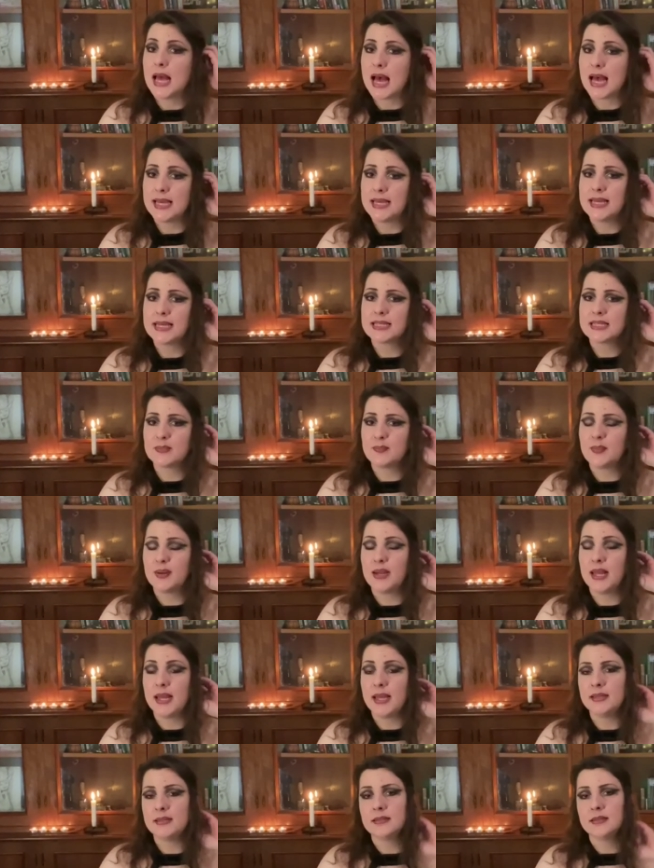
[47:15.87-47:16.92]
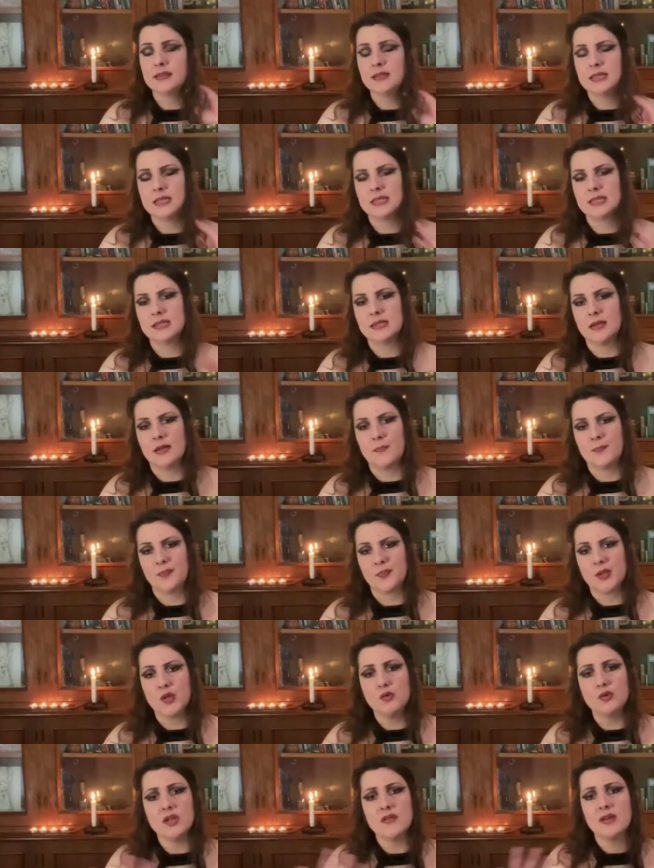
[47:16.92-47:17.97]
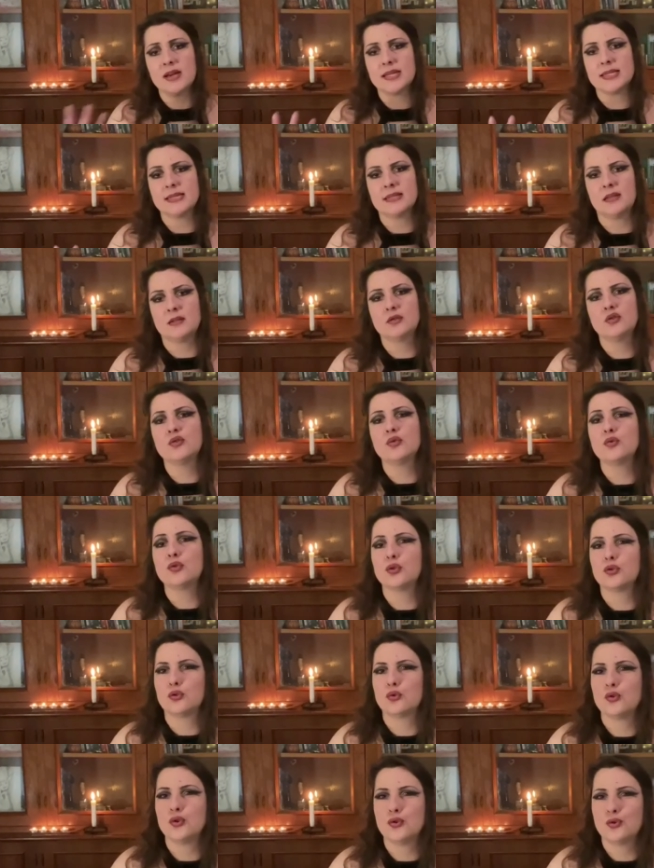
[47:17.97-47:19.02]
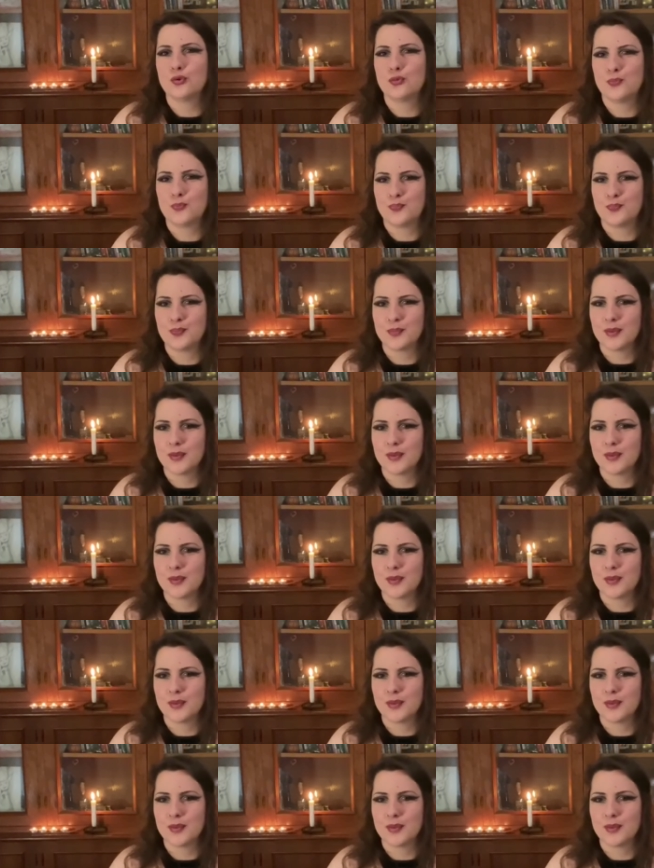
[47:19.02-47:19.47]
I explained this um, universal truth to you